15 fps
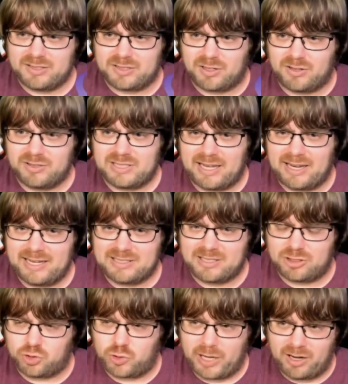It turns out it's
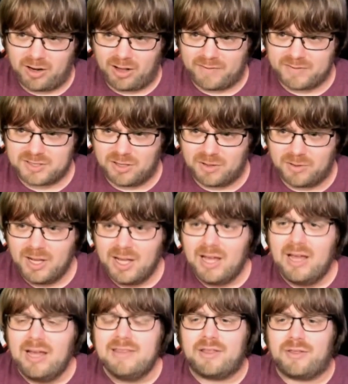a trade-off. So
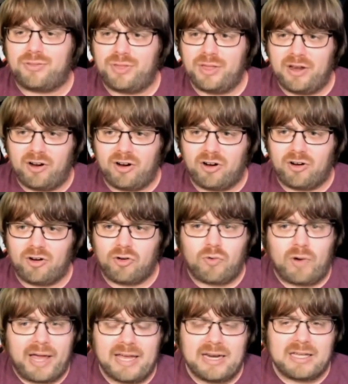the thinner
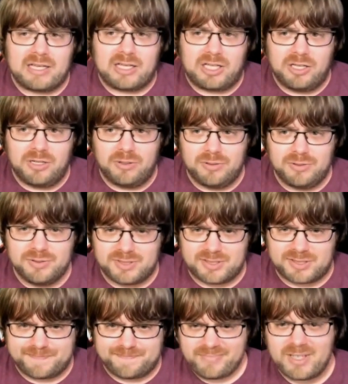red
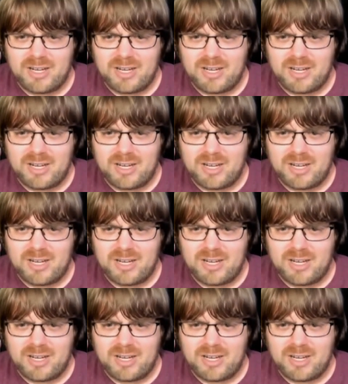hues,